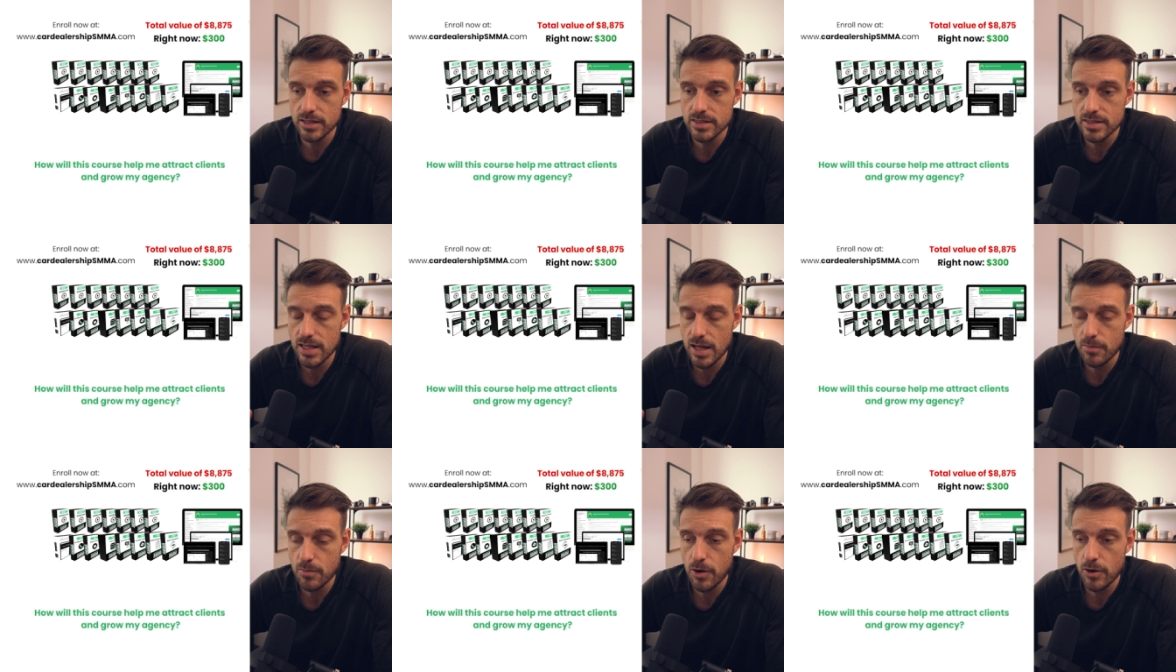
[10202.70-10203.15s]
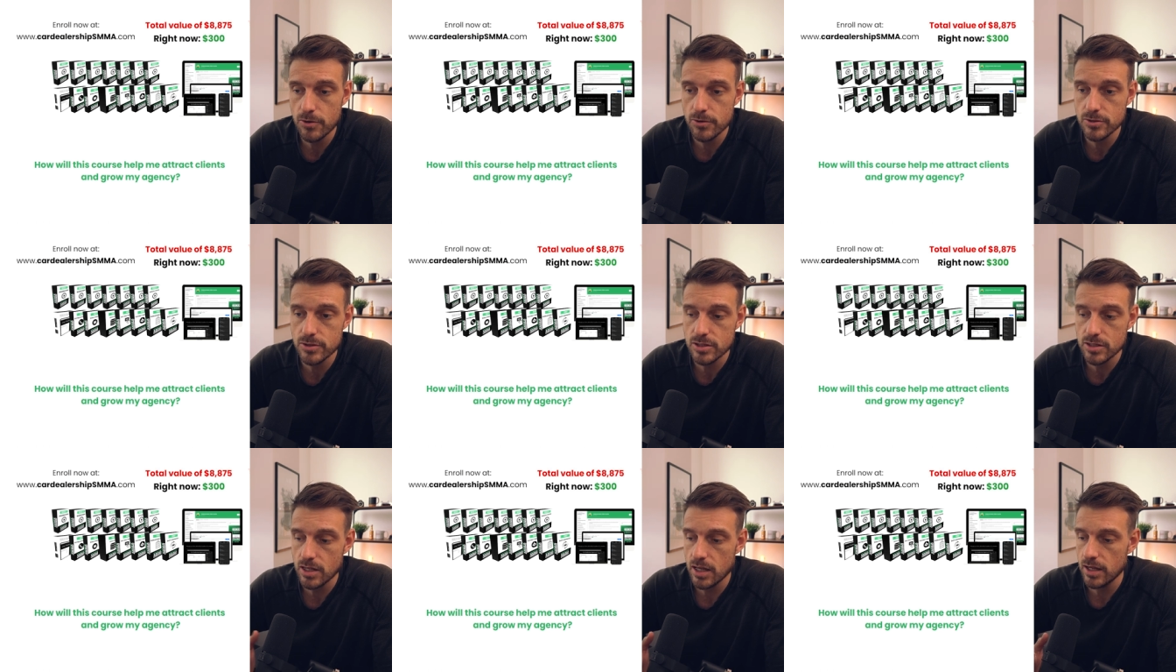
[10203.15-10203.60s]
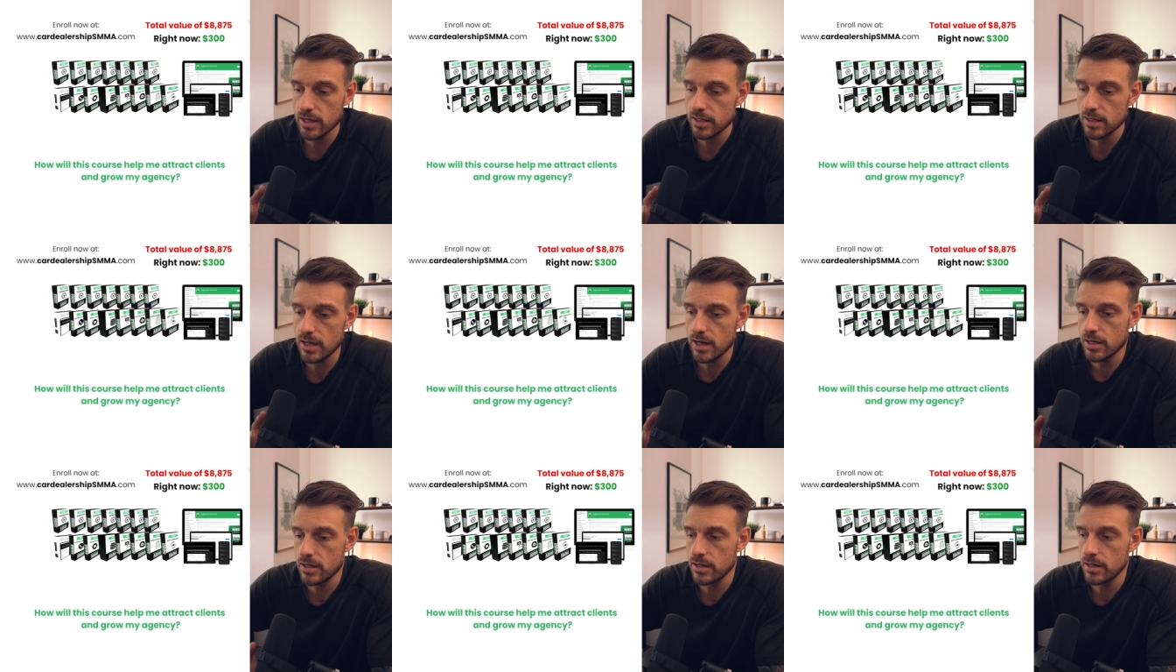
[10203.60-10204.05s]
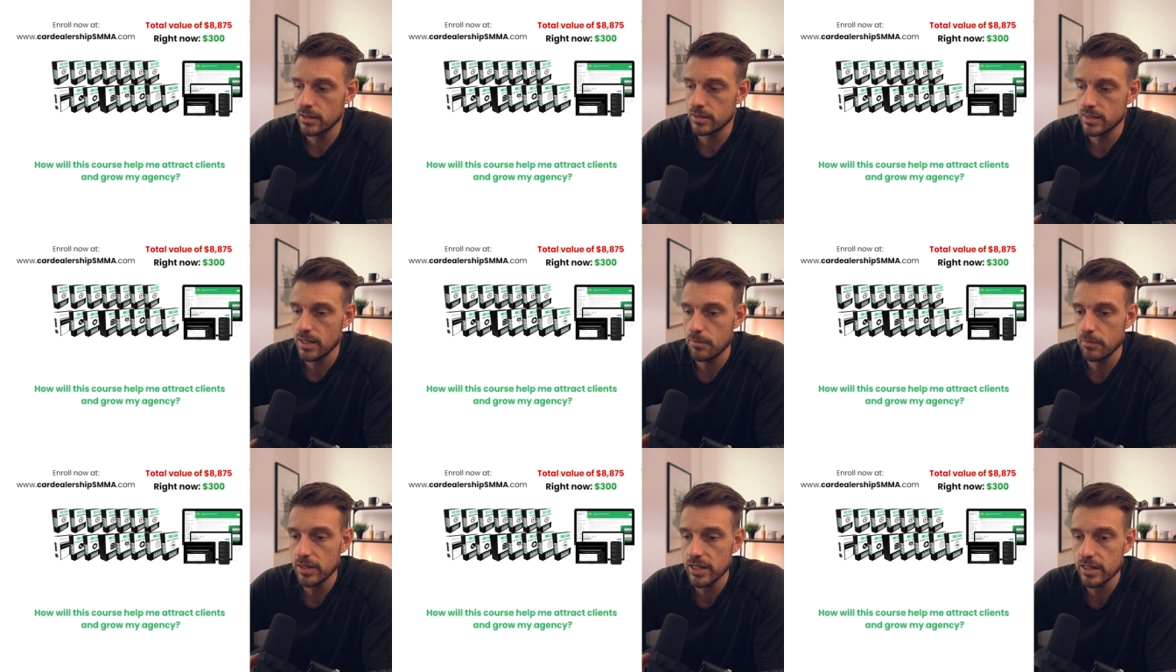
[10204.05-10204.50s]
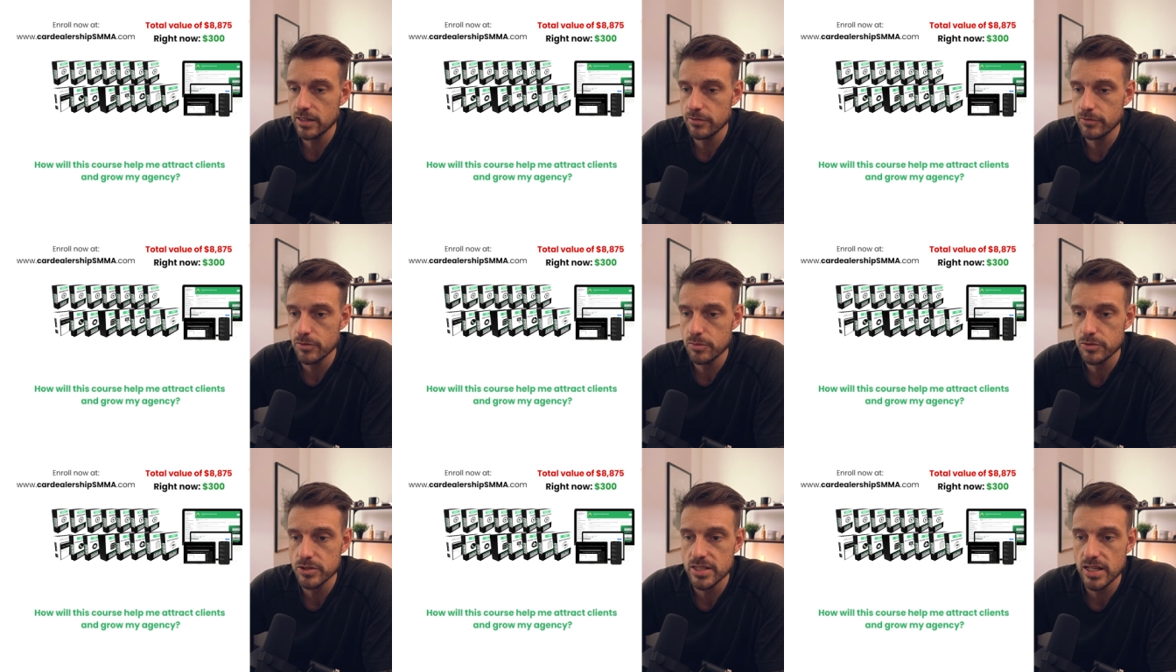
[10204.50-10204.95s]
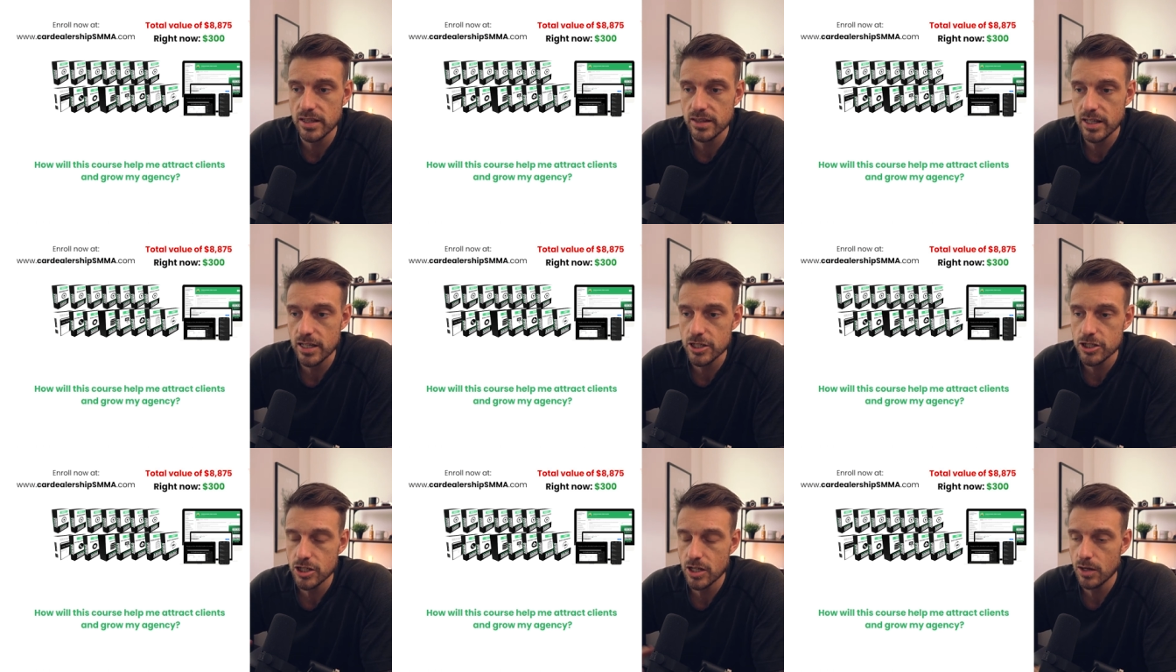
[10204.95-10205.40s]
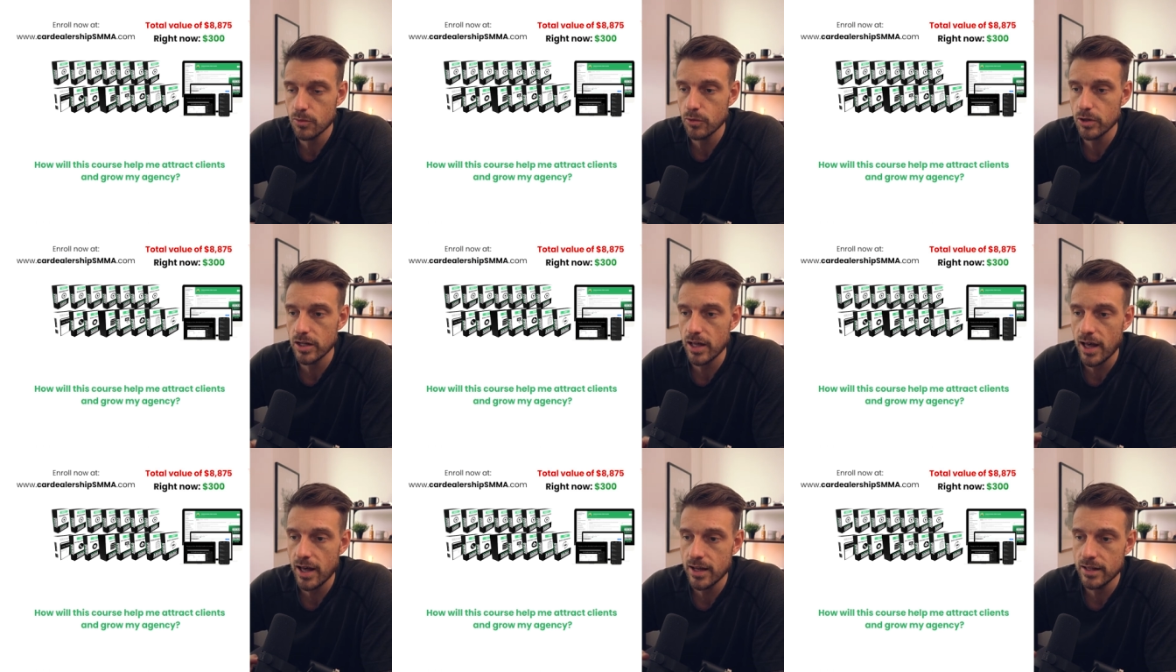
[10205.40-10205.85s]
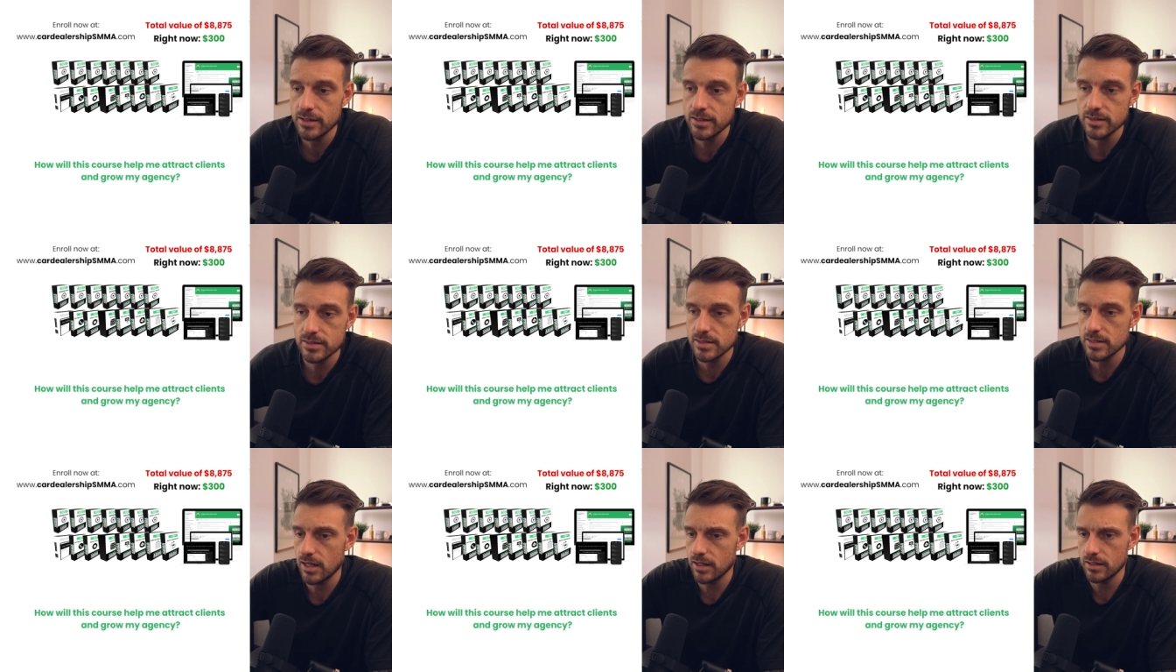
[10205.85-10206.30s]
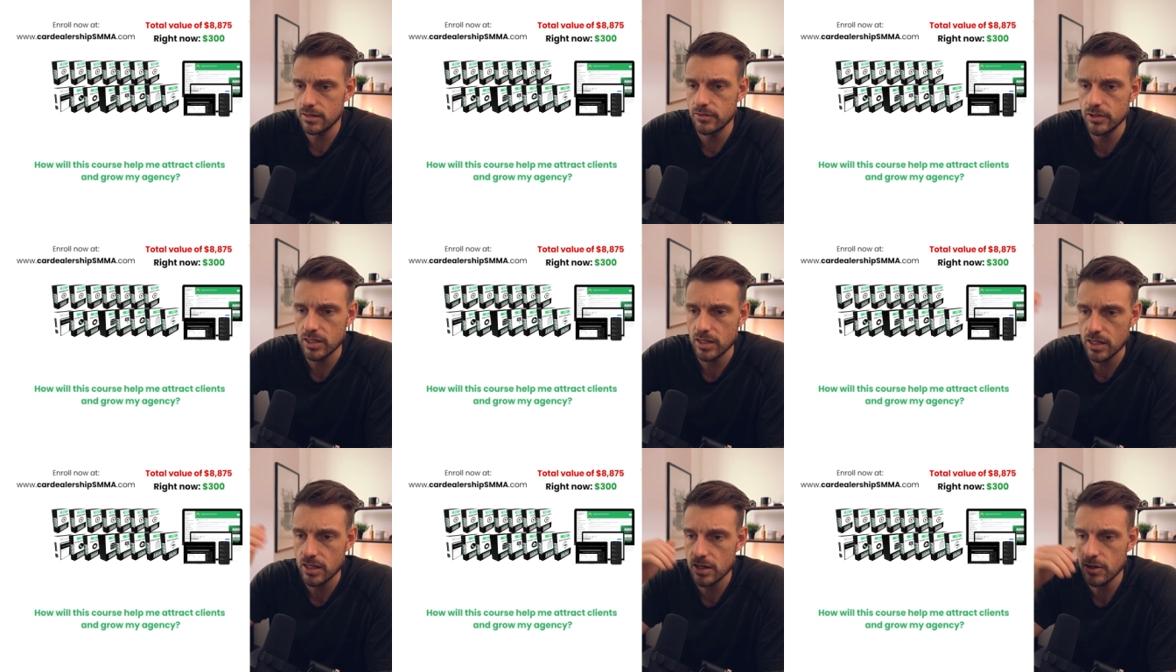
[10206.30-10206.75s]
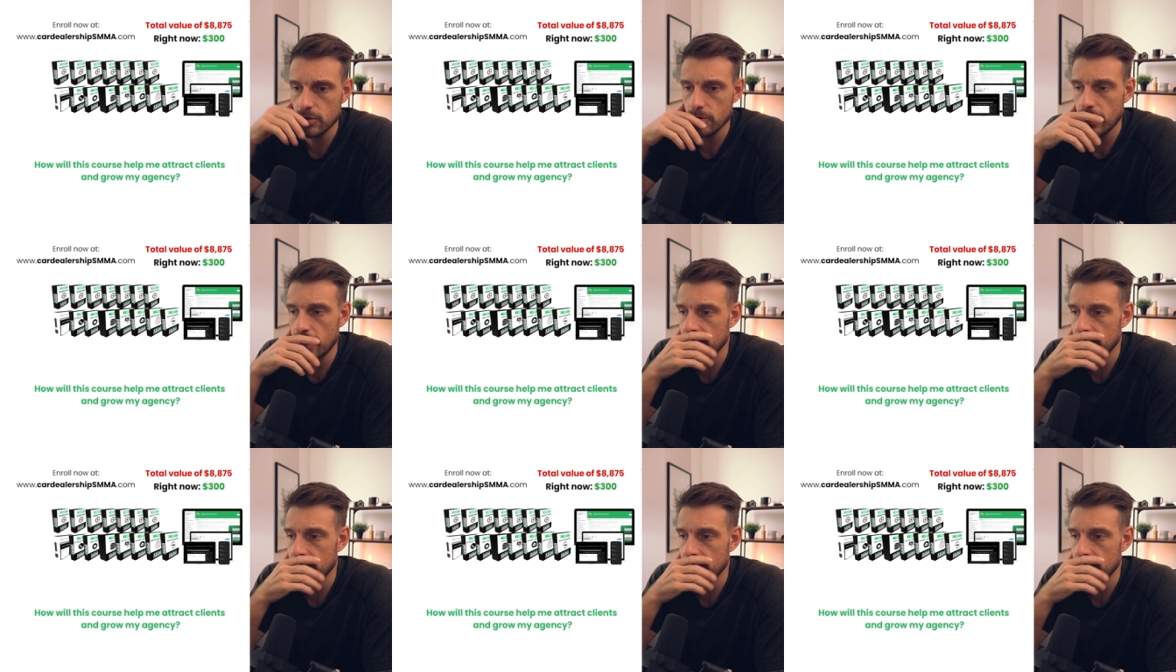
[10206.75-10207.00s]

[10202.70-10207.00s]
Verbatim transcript: these demos. I got a template of a presentation I want to add. It's not even here.